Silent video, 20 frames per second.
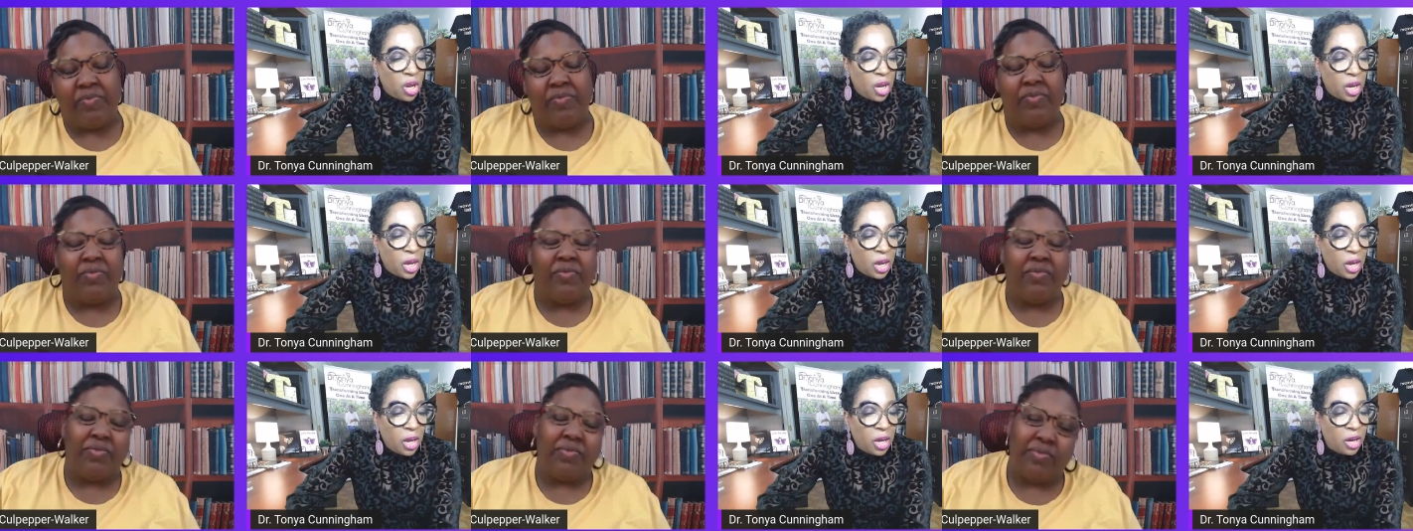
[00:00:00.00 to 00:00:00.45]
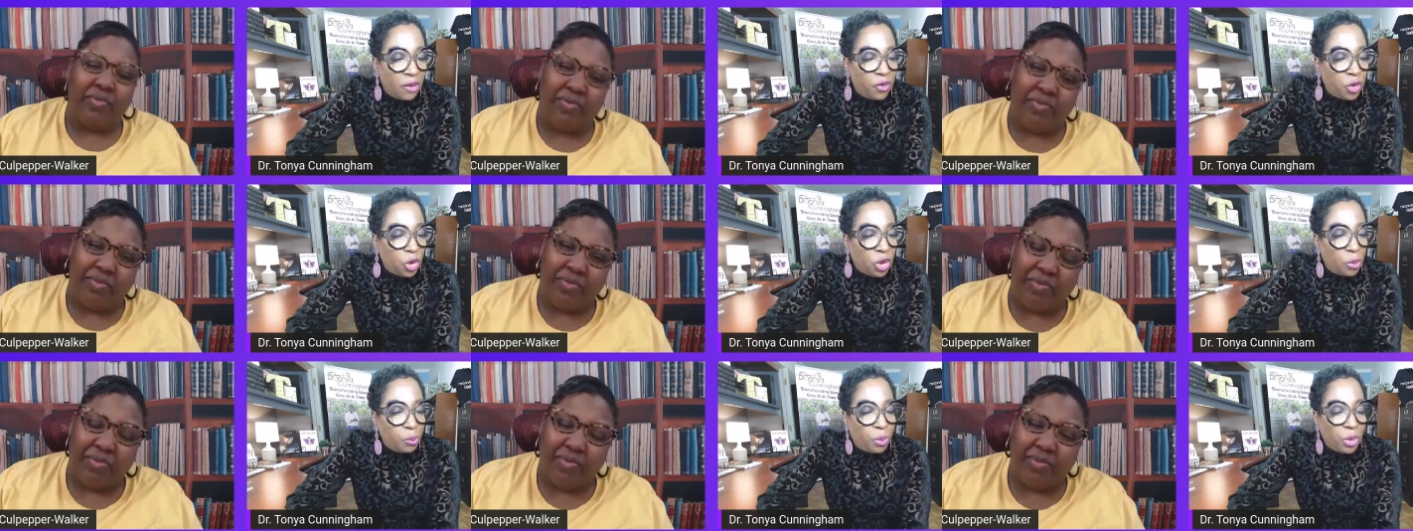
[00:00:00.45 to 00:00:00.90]
Speaker 1: Mm. Uh,
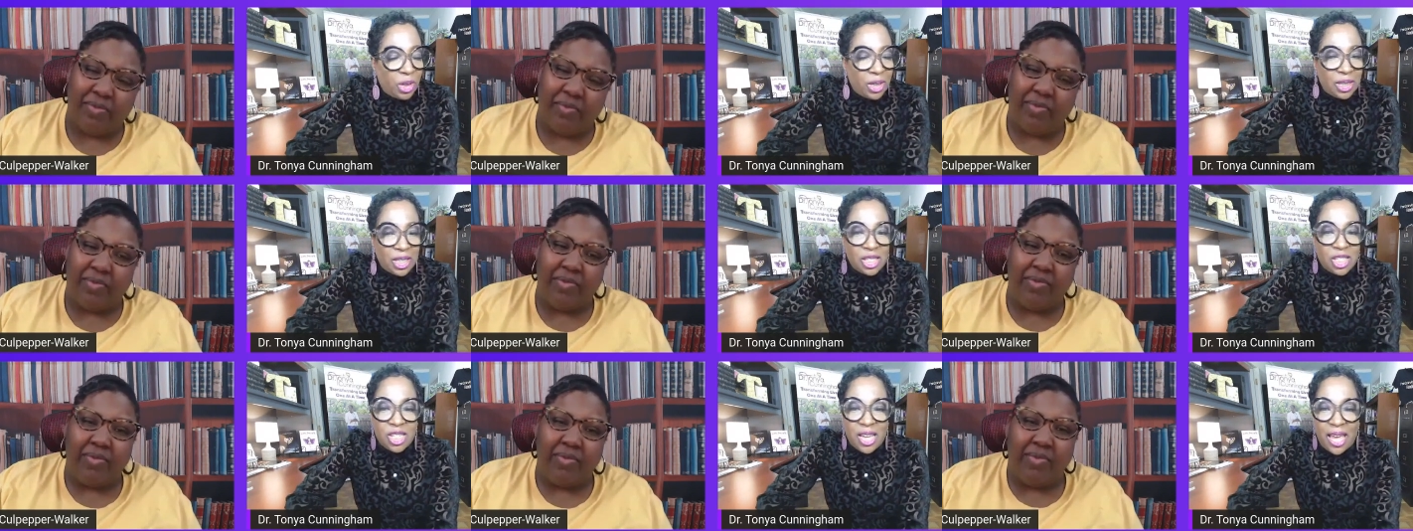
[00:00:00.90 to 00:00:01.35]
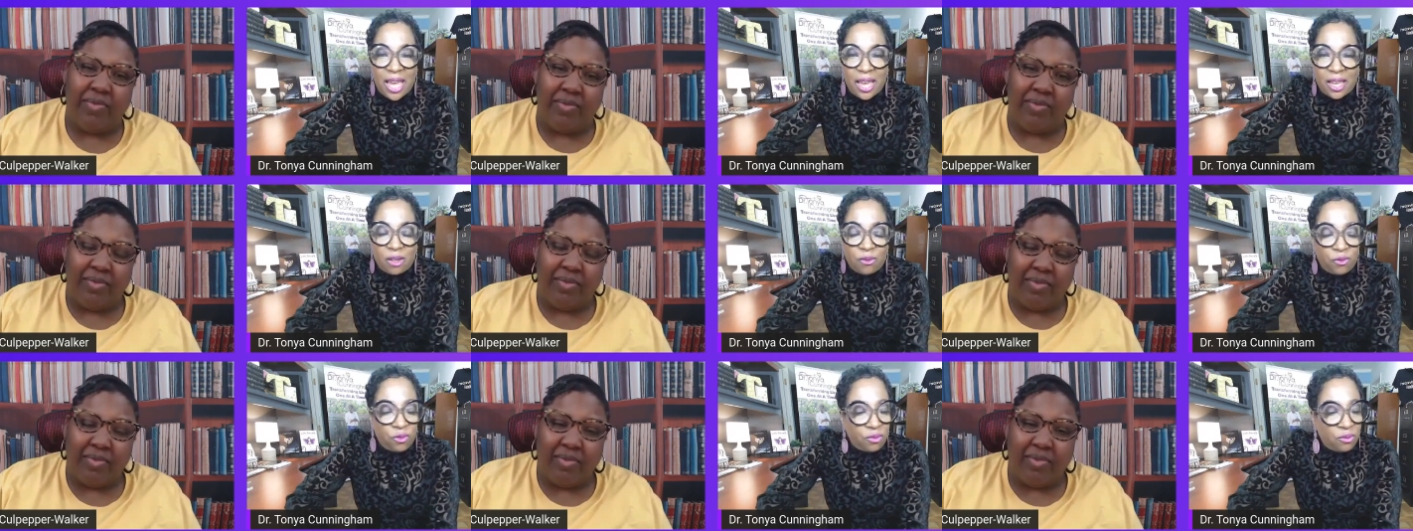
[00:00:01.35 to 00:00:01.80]
you can put in the chat.
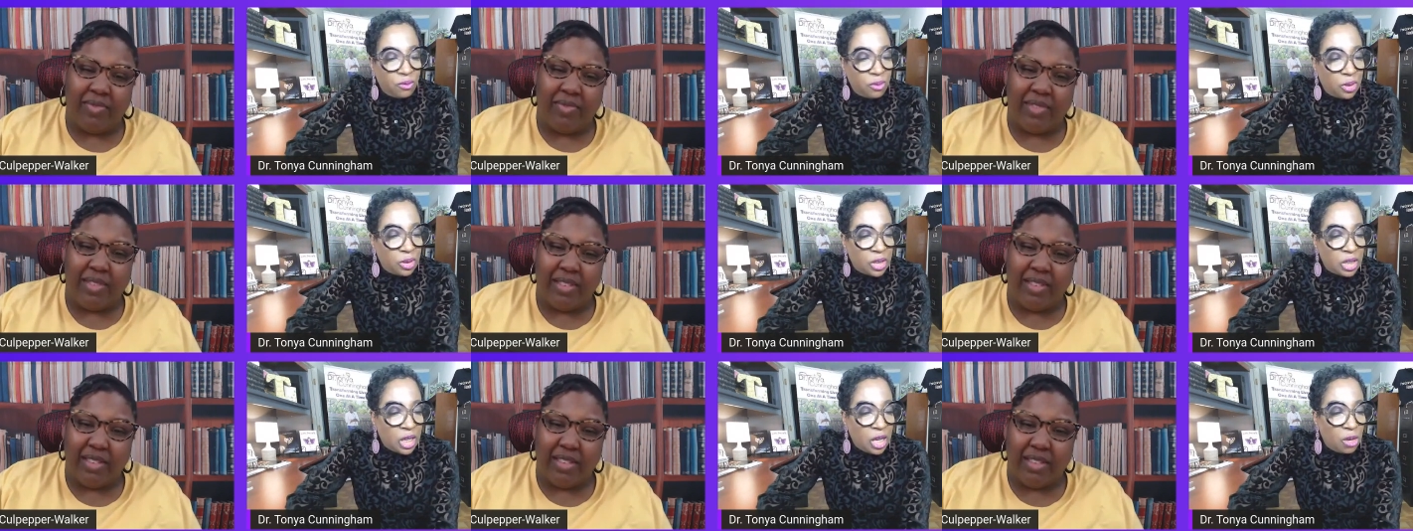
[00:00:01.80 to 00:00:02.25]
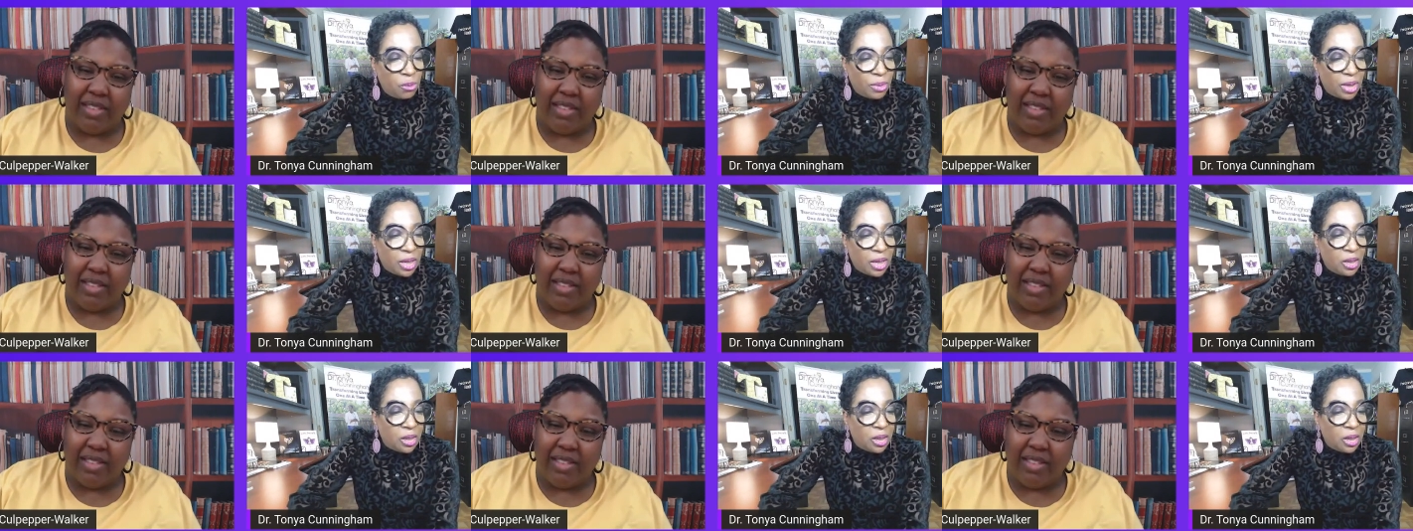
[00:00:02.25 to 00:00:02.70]
If, tell
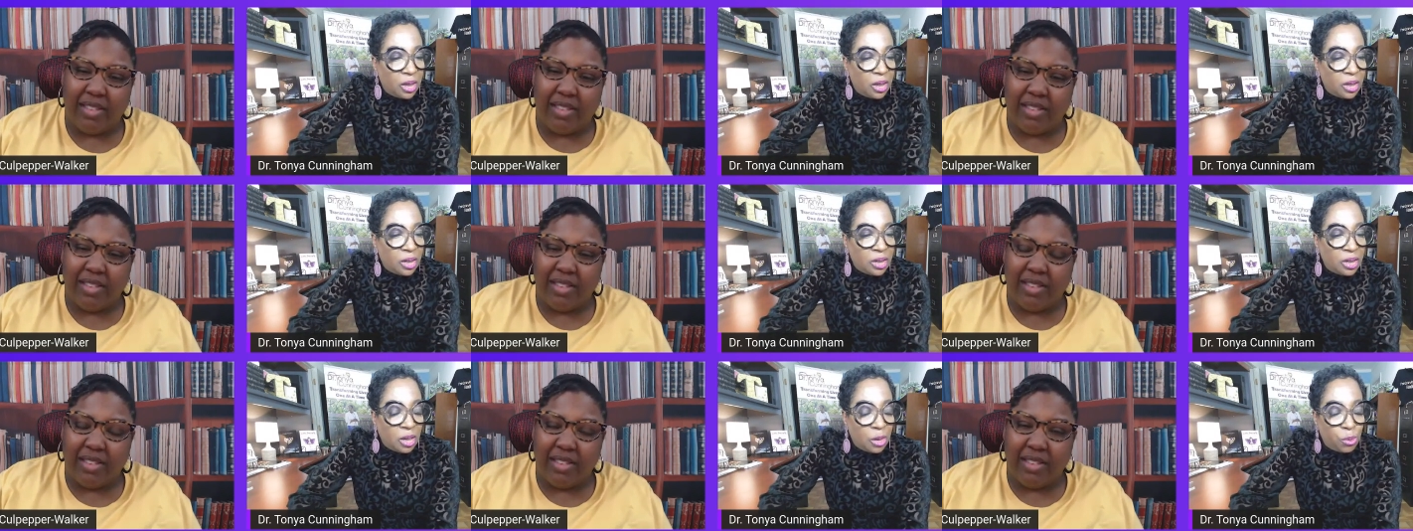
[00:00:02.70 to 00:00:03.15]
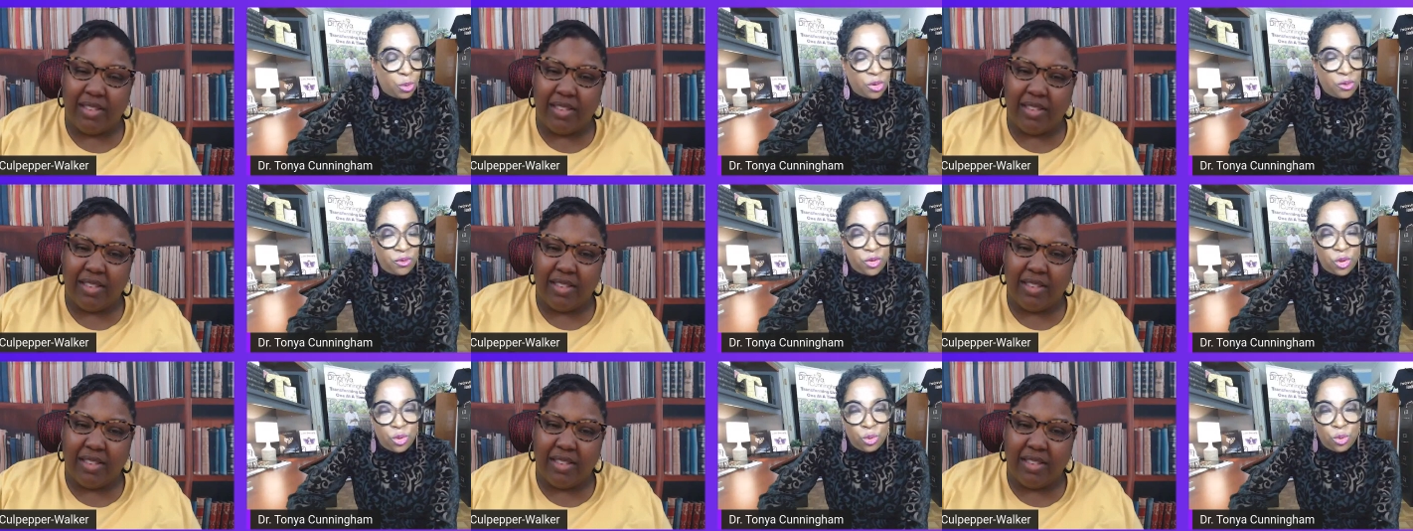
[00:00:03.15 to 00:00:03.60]
me, uh, Deborah,
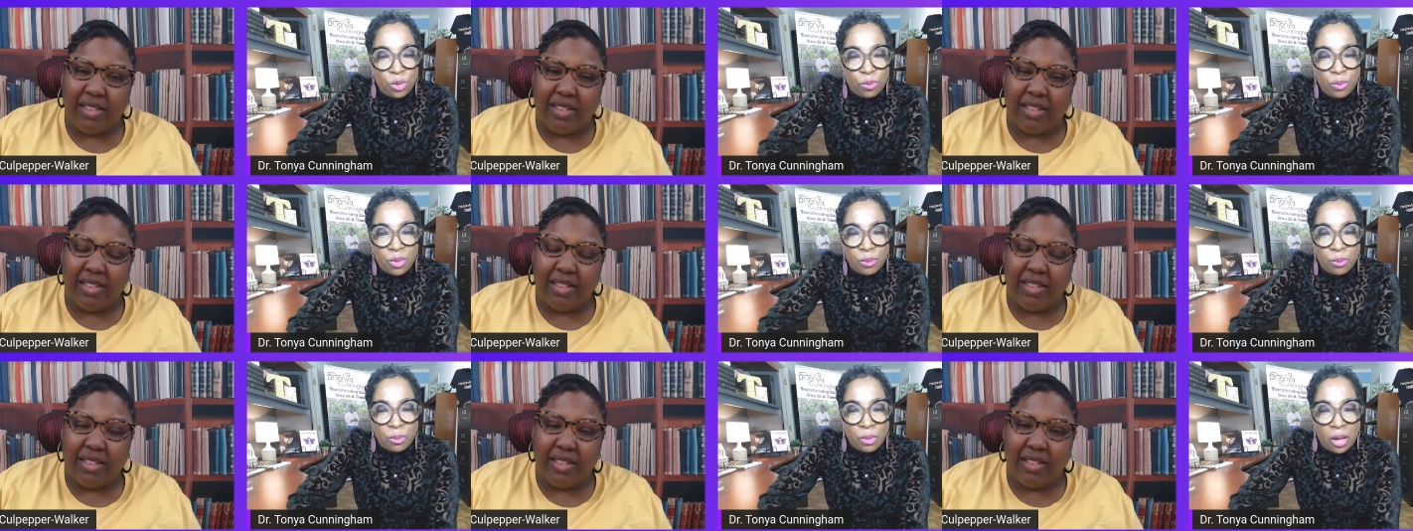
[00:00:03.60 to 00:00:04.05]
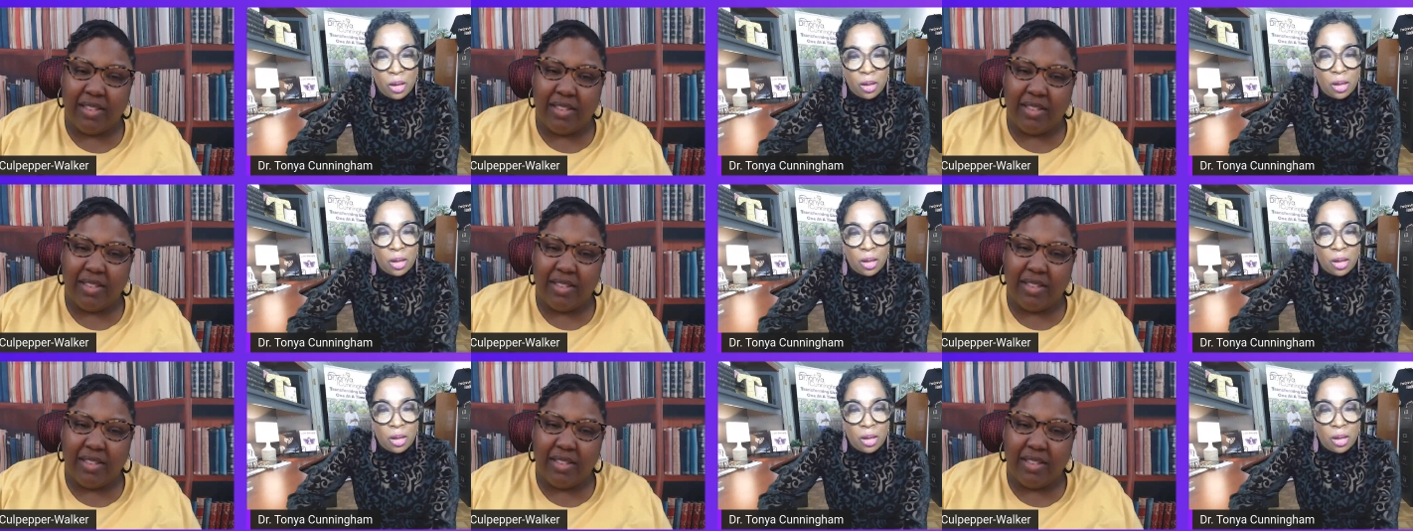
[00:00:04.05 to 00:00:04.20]
if you remember,